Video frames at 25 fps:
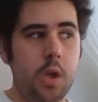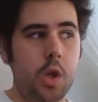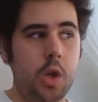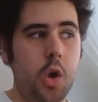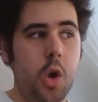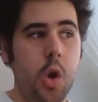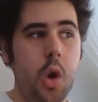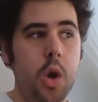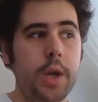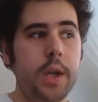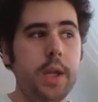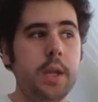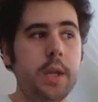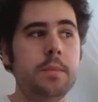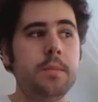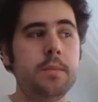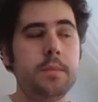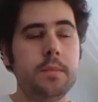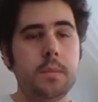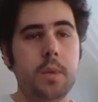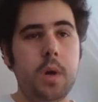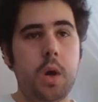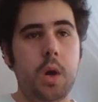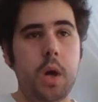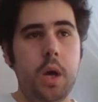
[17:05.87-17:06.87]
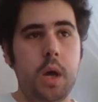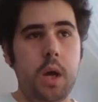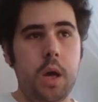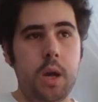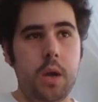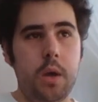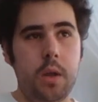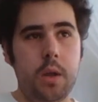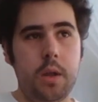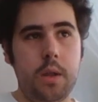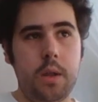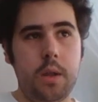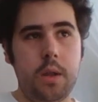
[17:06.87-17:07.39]
going
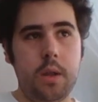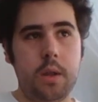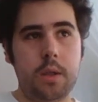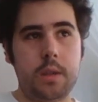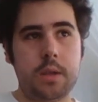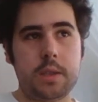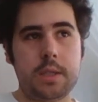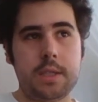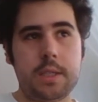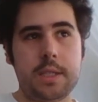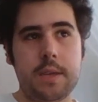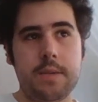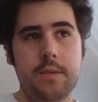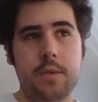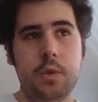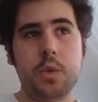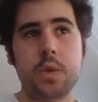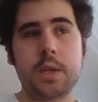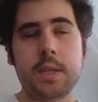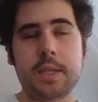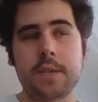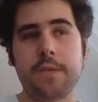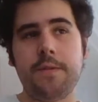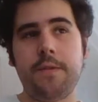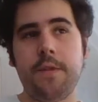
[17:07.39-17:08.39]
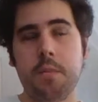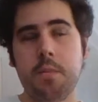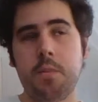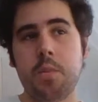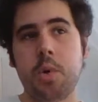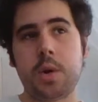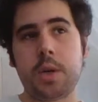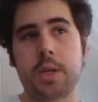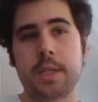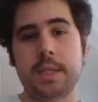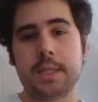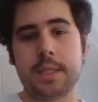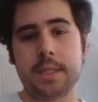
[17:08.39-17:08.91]
so doing something
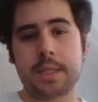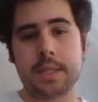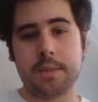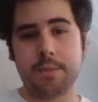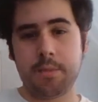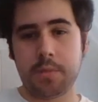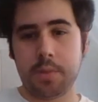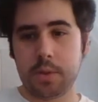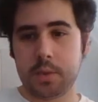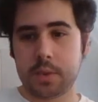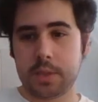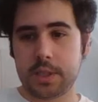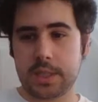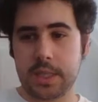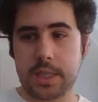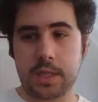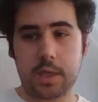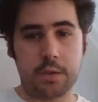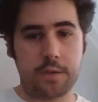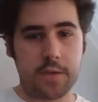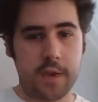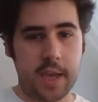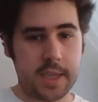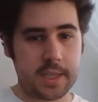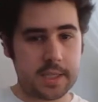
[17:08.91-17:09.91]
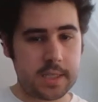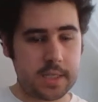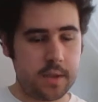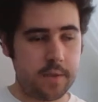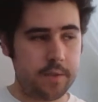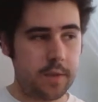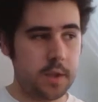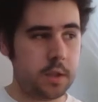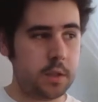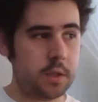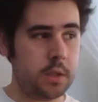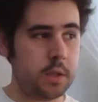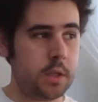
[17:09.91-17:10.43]
more than the simple city of
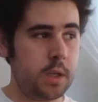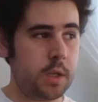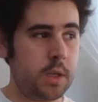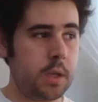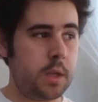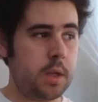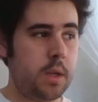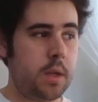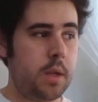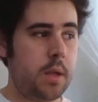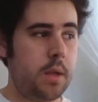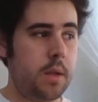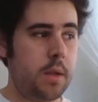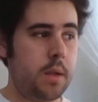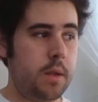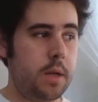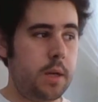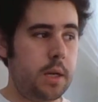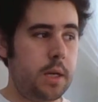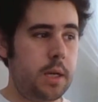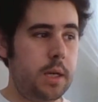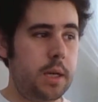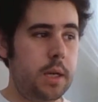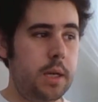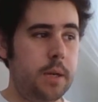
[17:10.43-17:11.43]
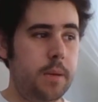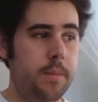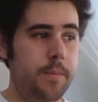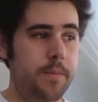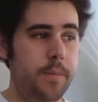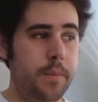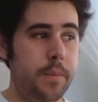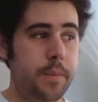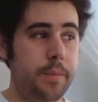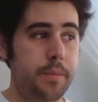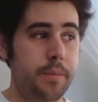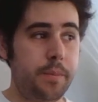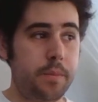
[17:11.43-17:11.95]
Hekseville
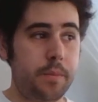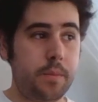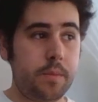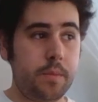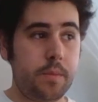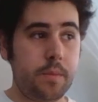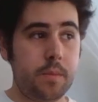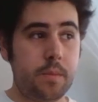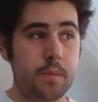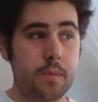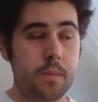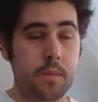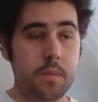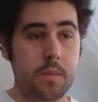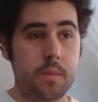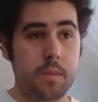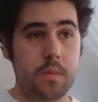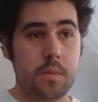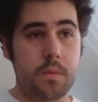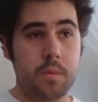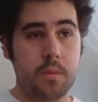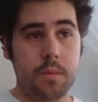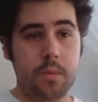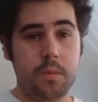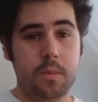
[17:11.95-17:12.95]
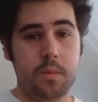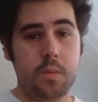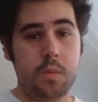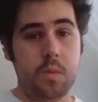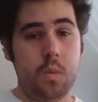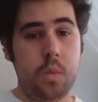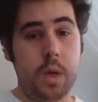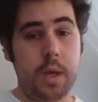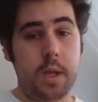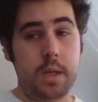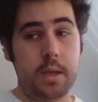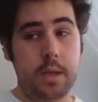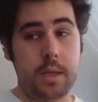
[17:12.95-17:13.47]
um,
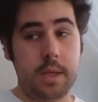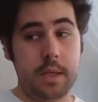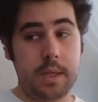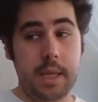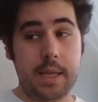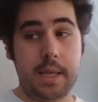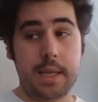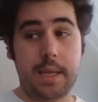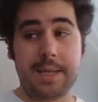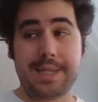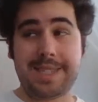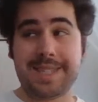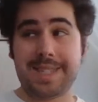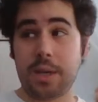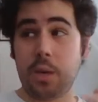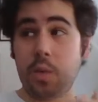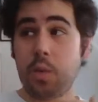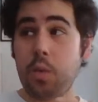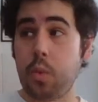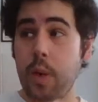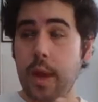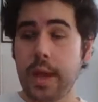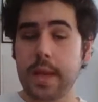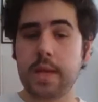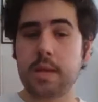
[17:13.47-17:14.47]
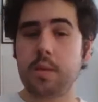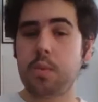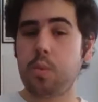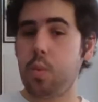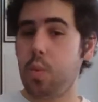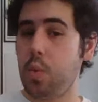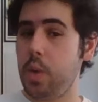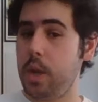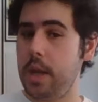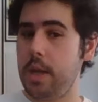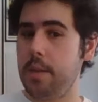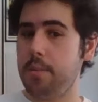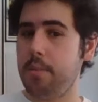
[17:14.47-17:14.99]
well, that, that's already a
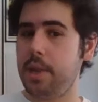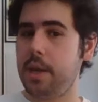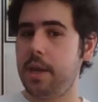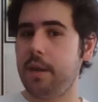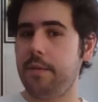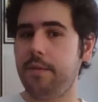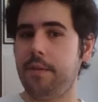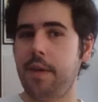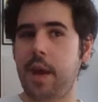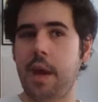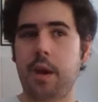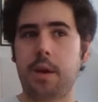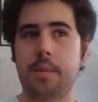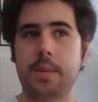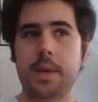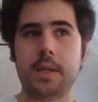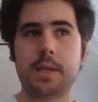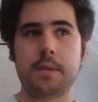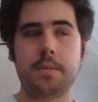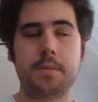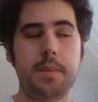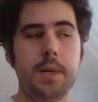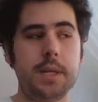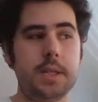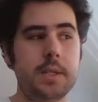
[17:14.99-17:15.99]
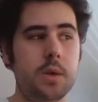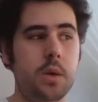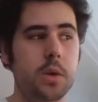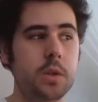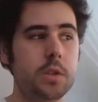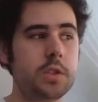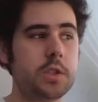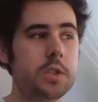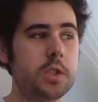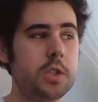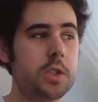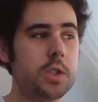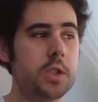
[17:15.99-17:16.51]
really big environment, but
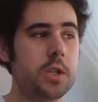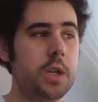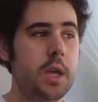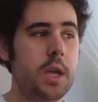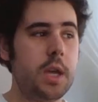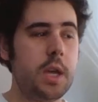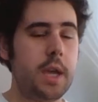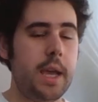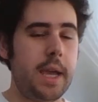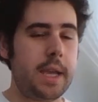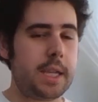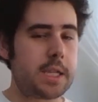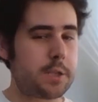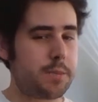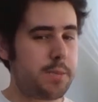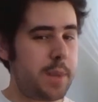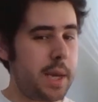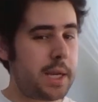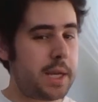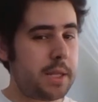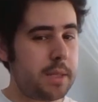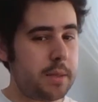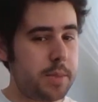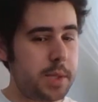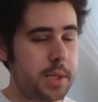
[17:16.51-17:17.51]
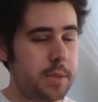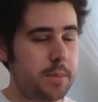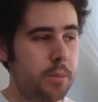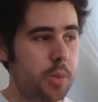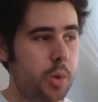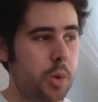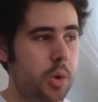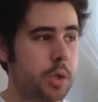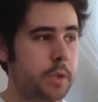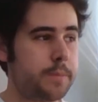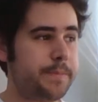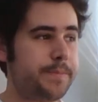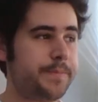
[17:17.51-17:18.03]
also expanding a bit
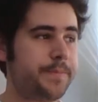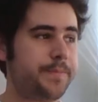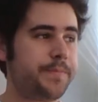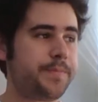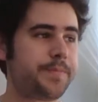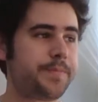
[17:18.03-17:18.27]
more,